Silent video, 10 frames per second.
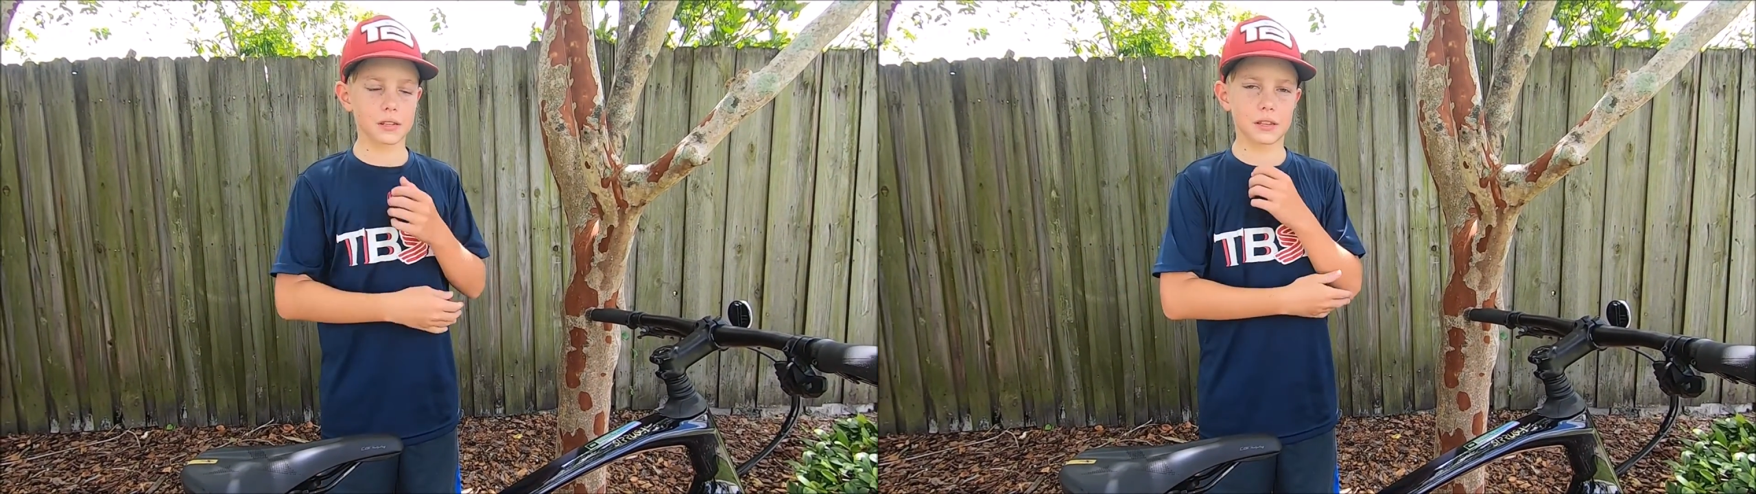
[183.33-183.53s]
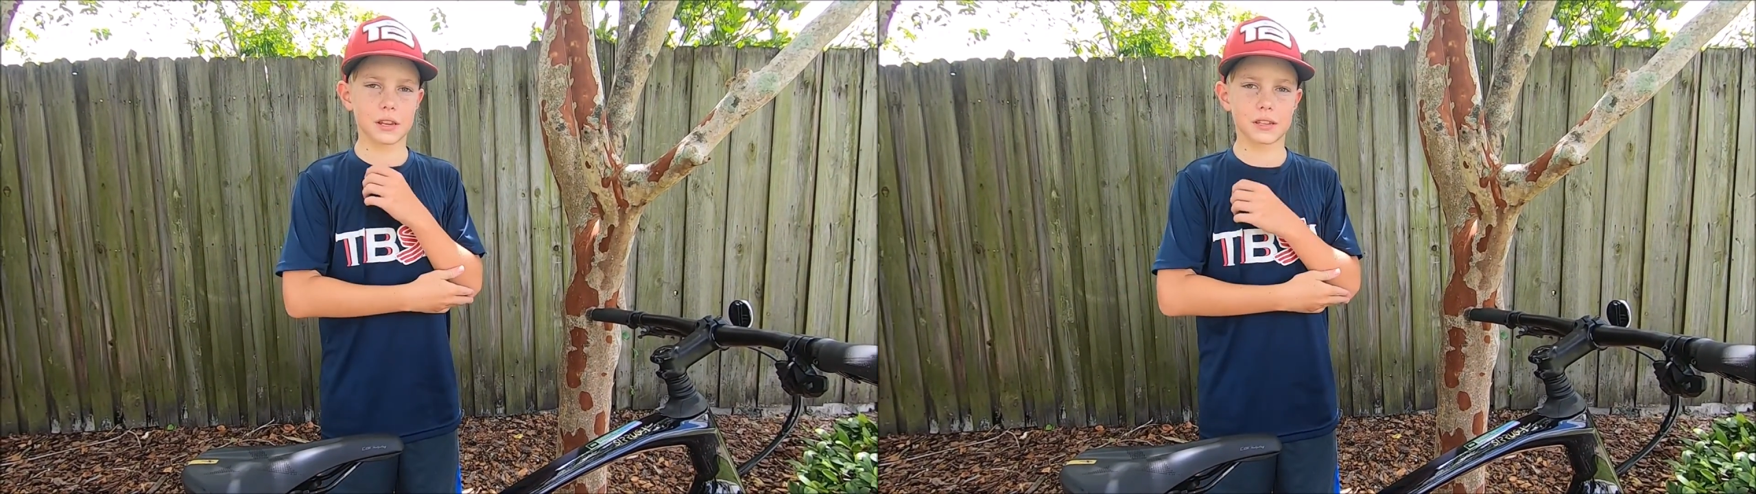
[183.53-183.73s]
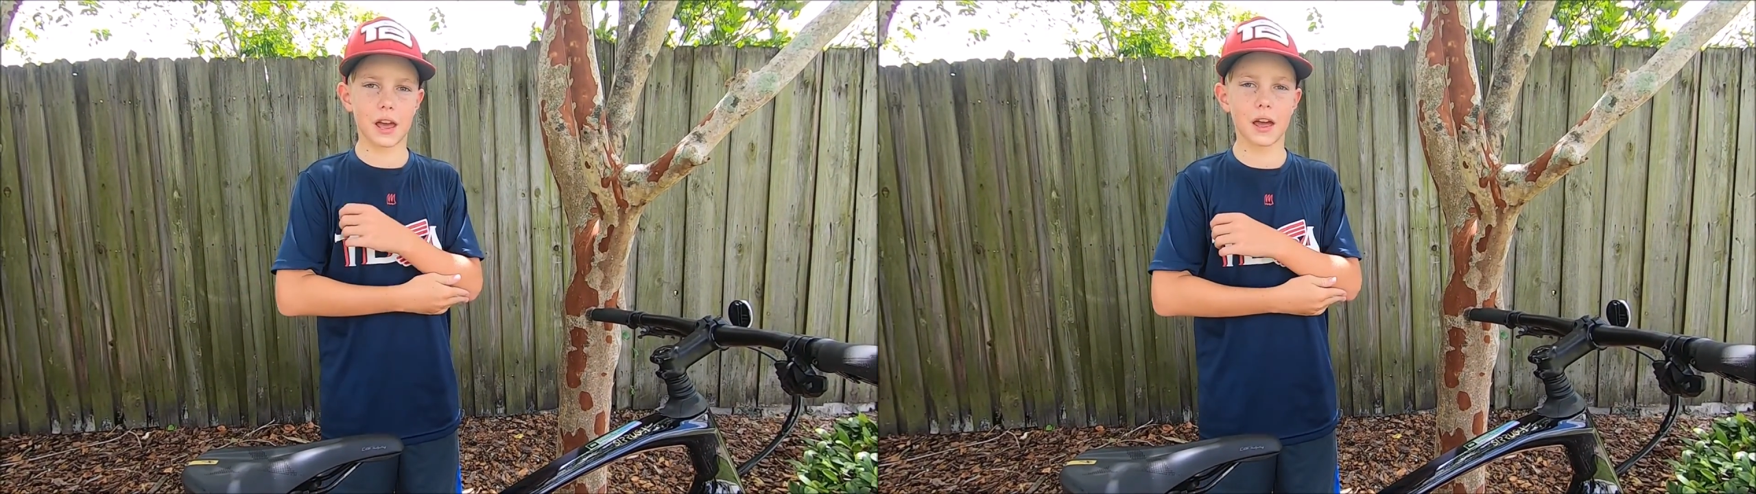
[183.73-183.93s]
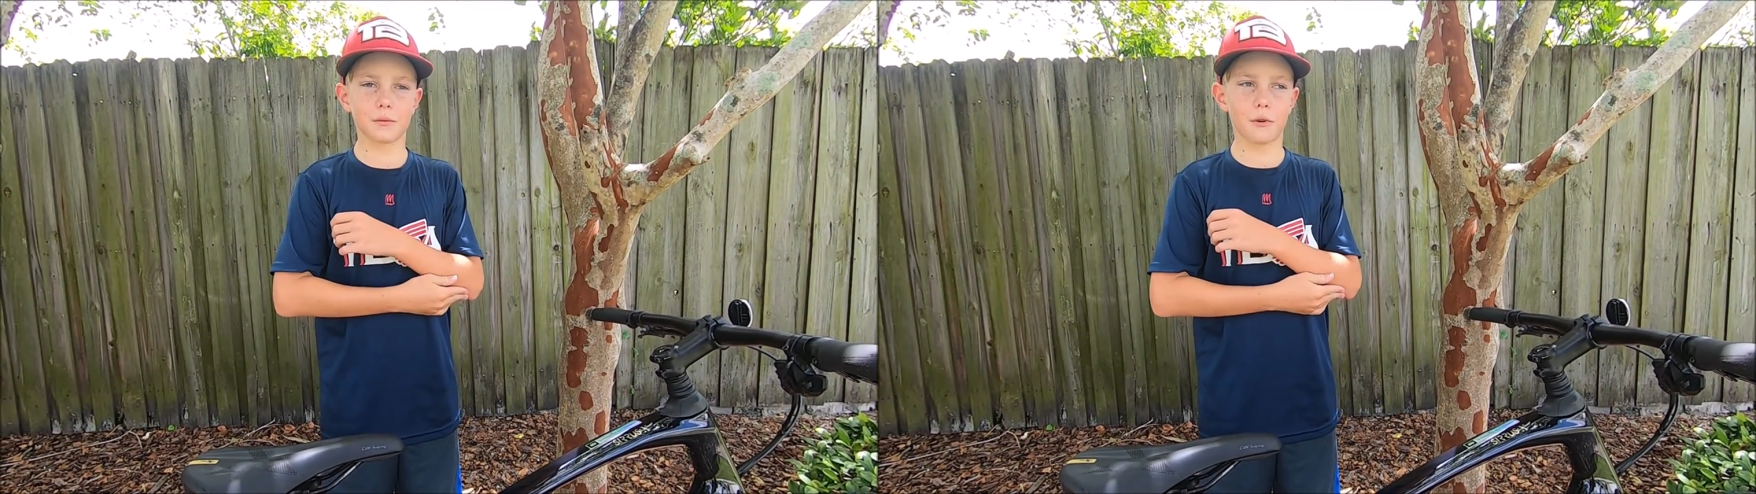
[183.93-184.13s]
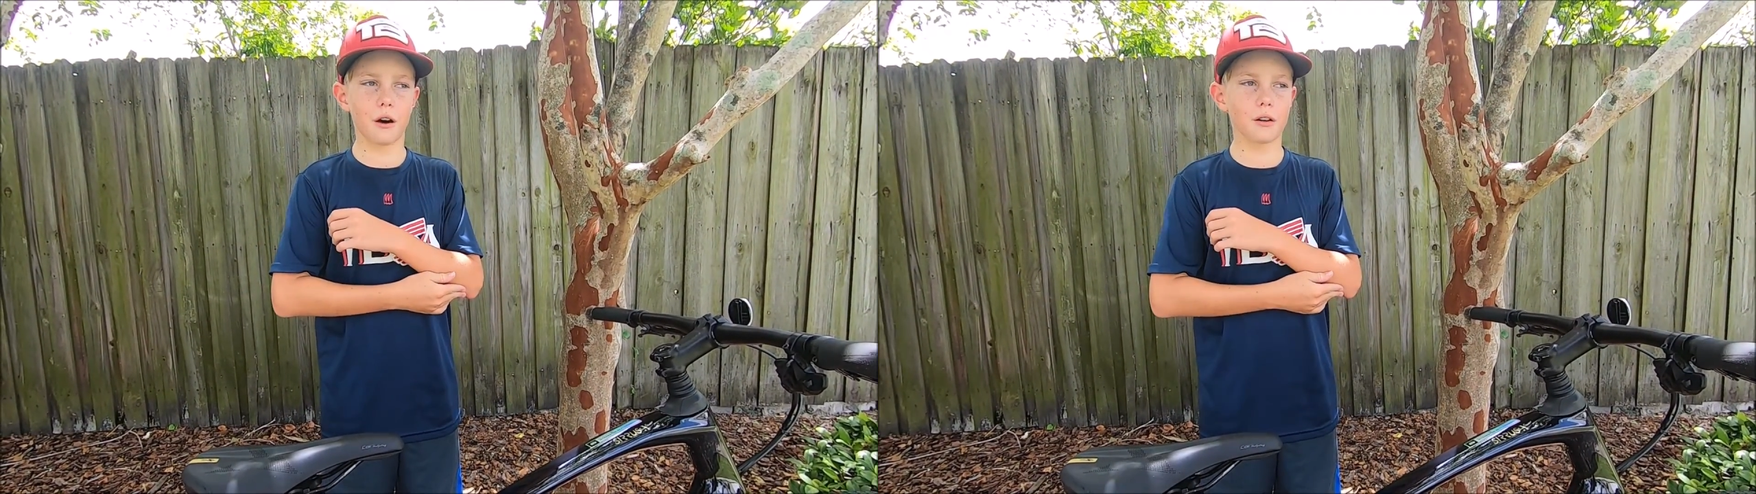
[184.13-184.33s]
in the
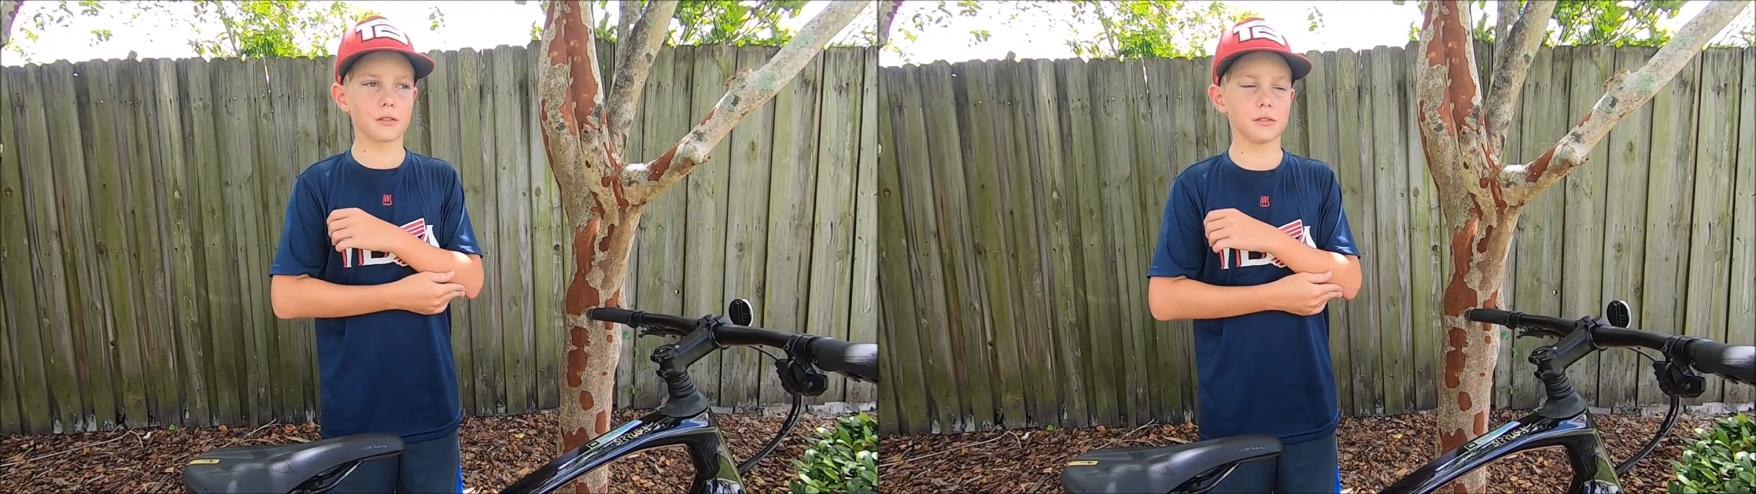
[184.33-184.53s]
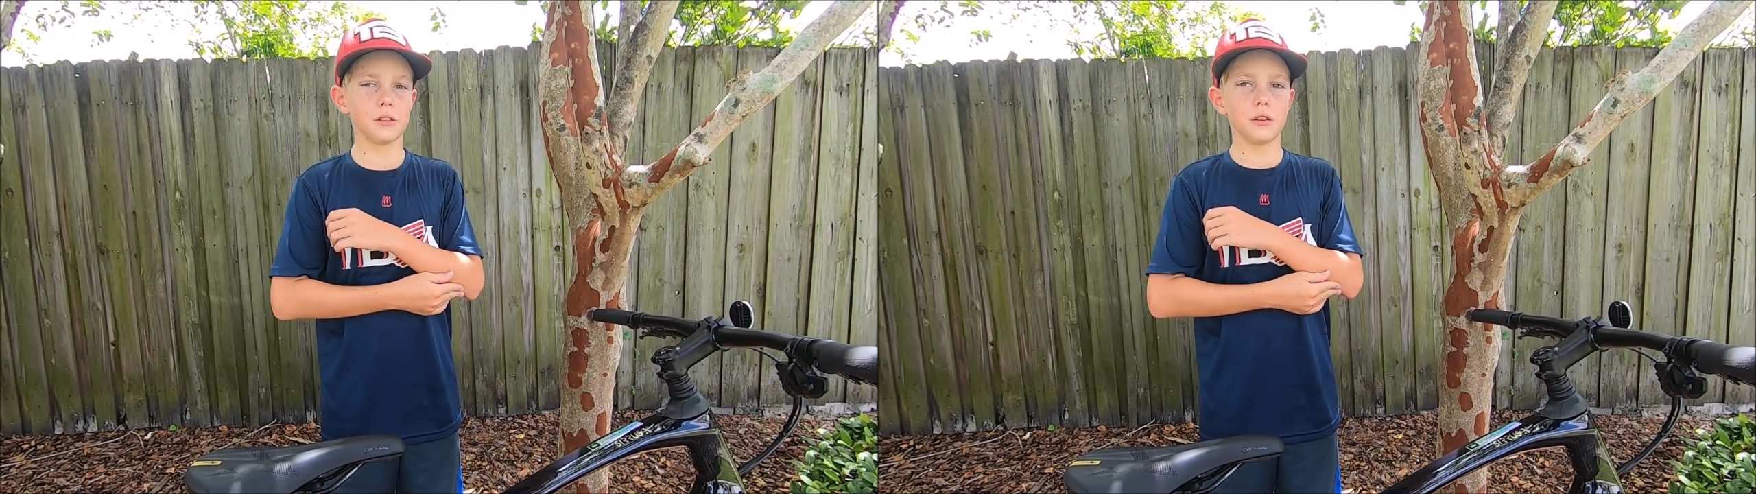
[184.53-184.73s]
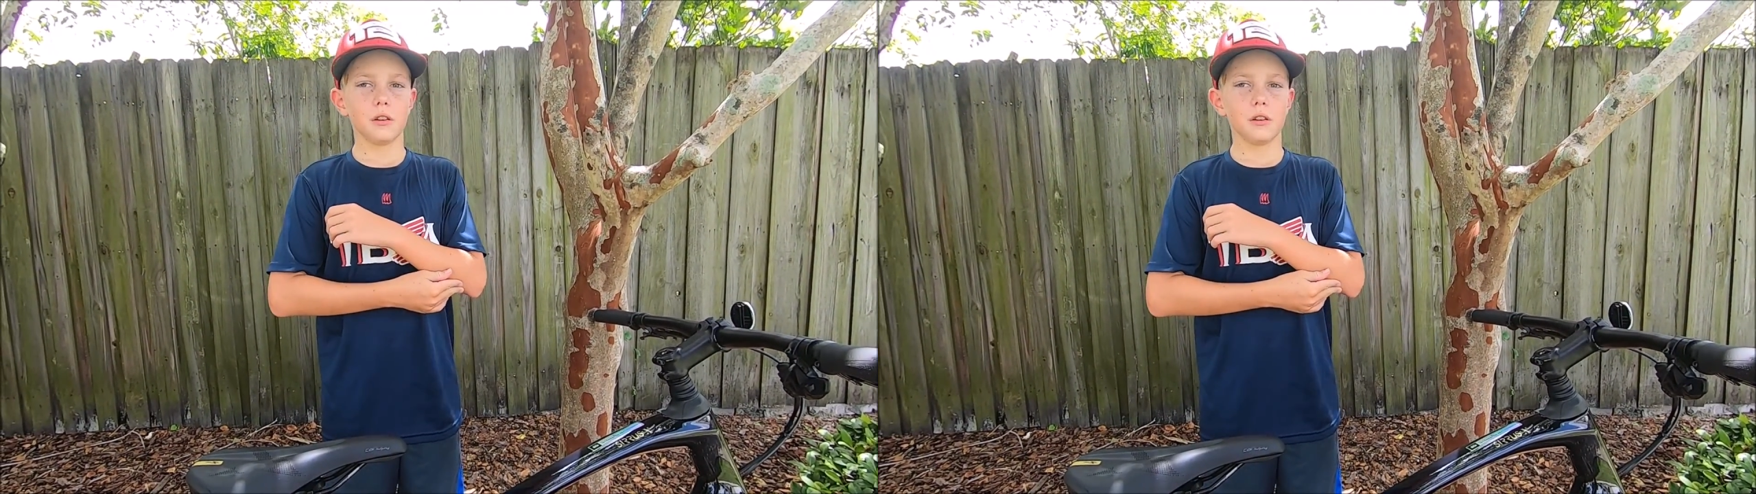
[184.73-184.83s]
sidewalks,